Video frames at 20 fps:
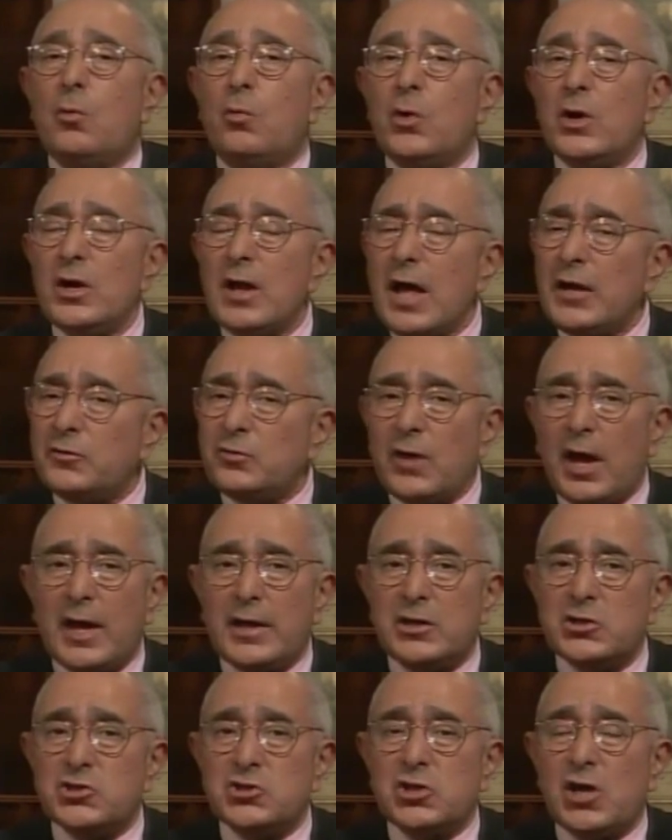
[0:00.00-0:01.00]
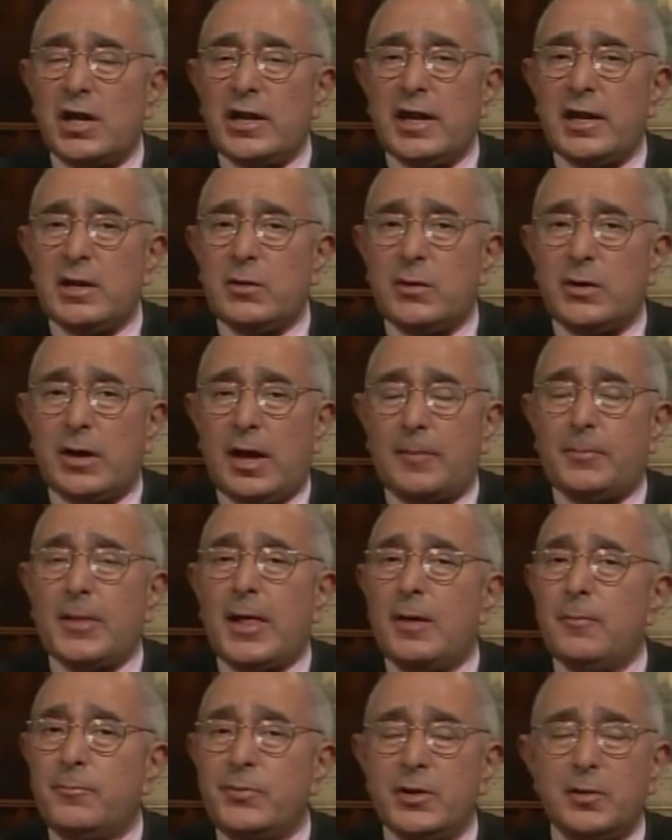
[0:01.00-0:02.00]
We're not trying to shut anyone
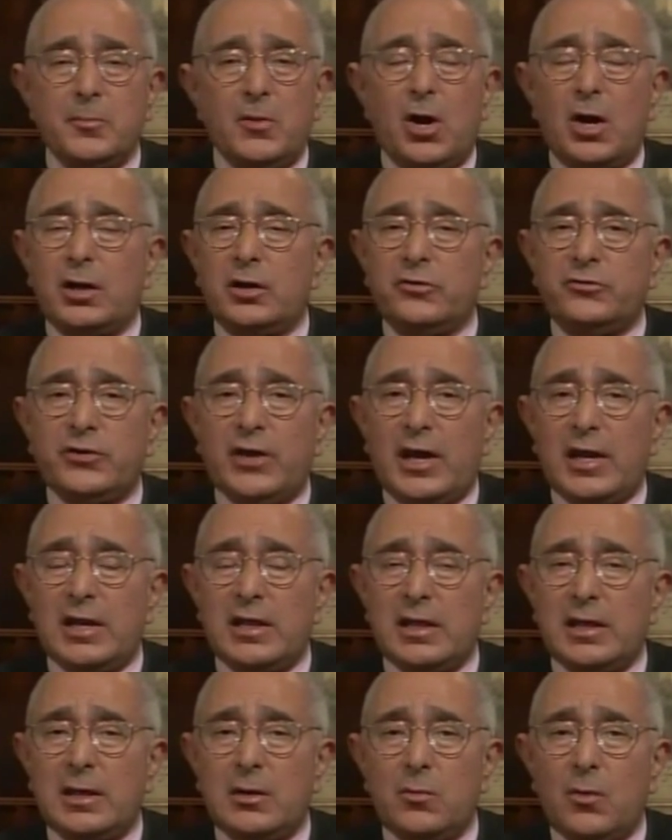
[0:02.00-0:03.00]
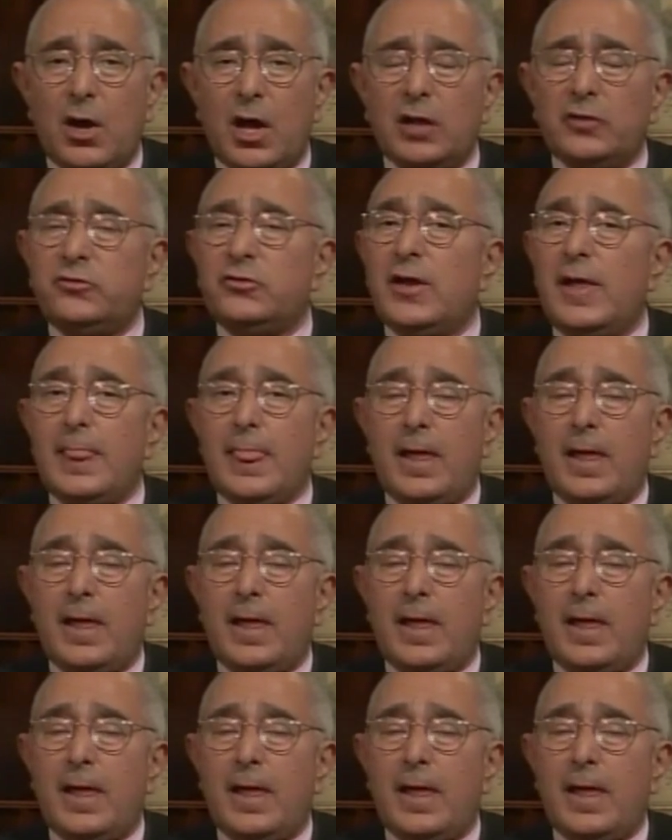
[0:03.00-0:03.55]
up. Bill Maher can say anything he wants.